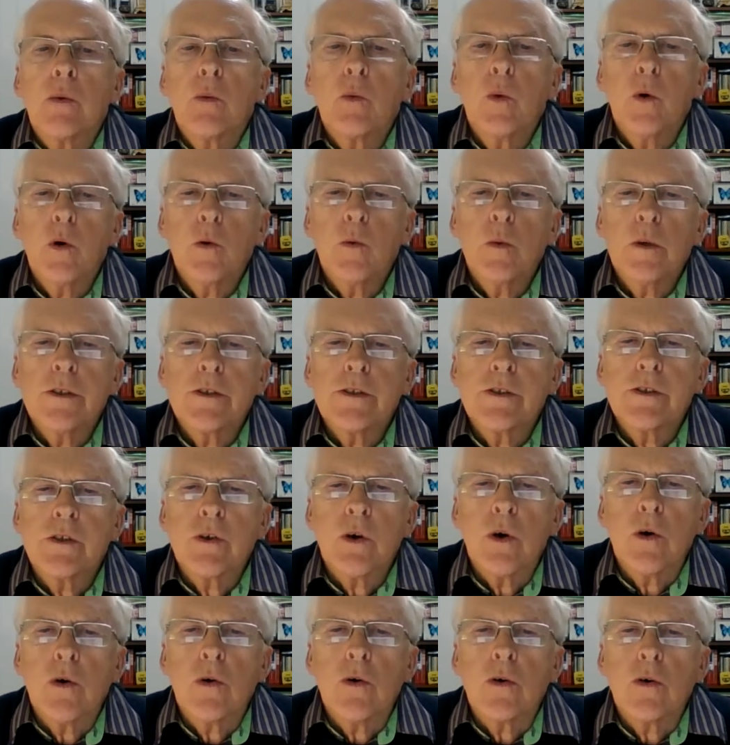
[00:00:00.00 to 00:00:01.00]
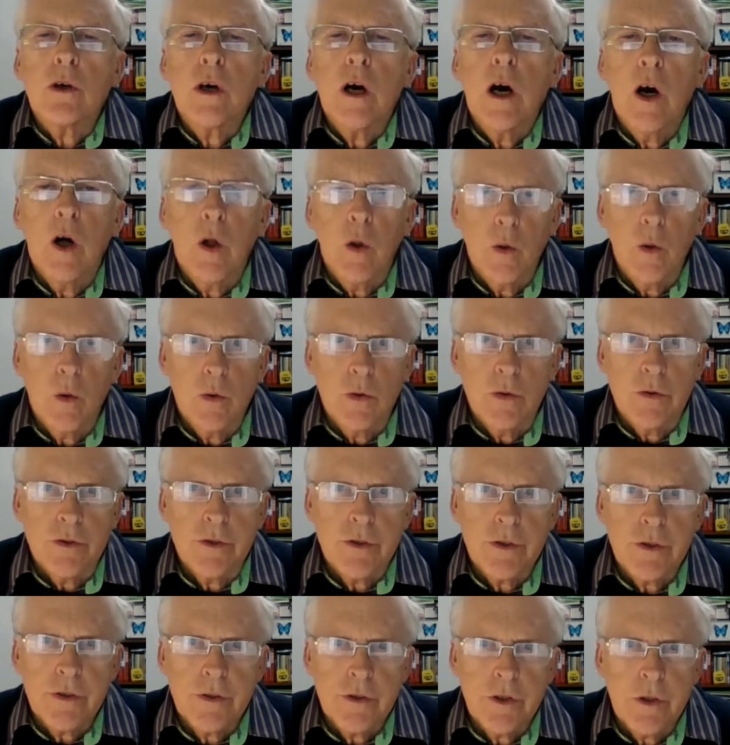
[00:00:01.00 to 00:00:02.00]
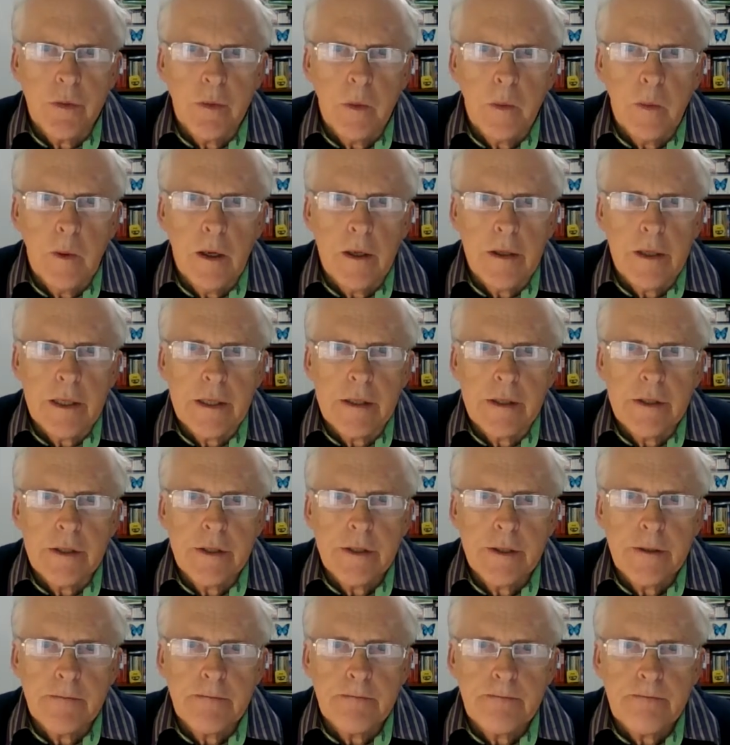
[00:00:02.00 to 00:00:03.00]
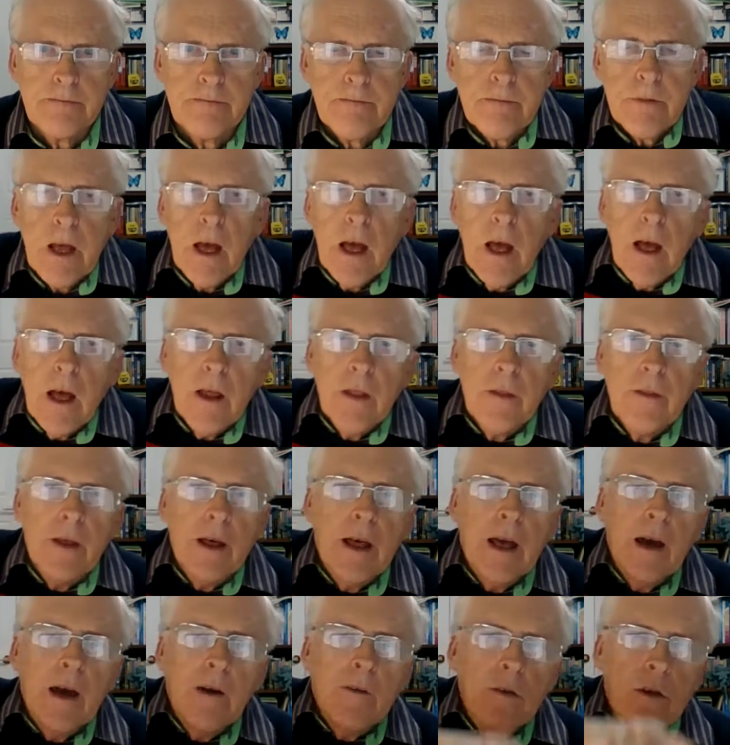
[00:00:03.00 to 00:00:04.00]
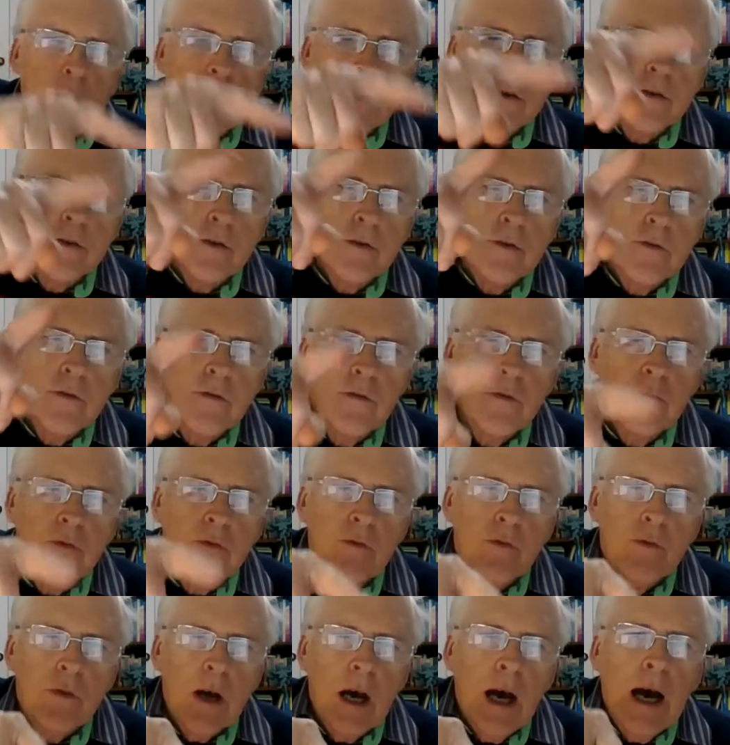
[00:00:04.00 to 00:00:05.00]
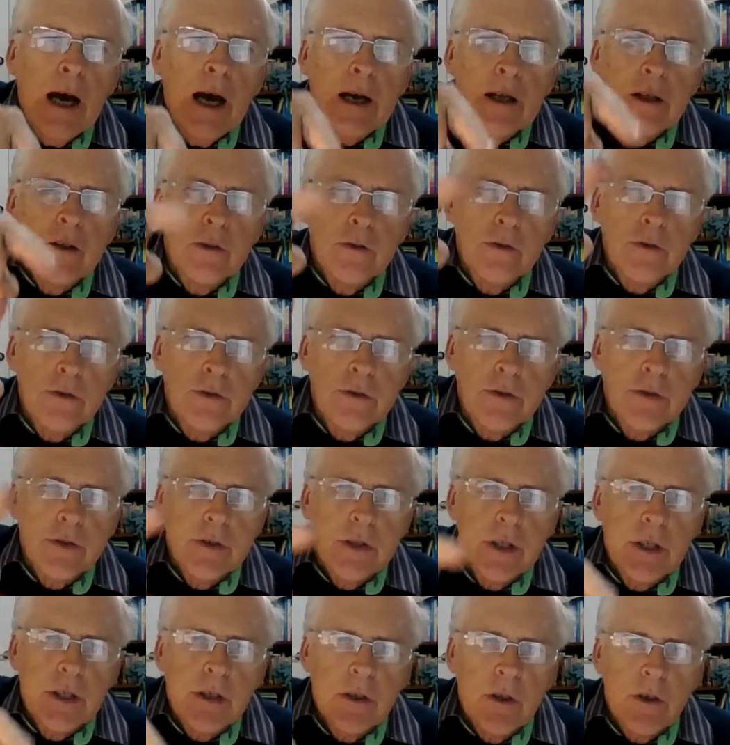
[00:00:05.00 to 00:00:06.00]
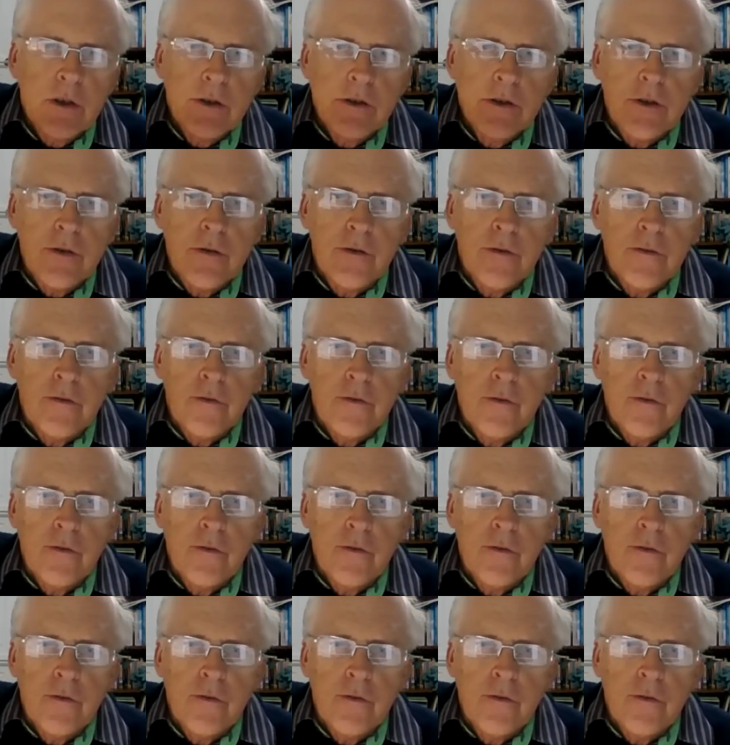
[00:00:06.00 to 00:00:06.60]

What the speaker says: Woolworths or Coles supermarkets. They have lots of aisles and lots of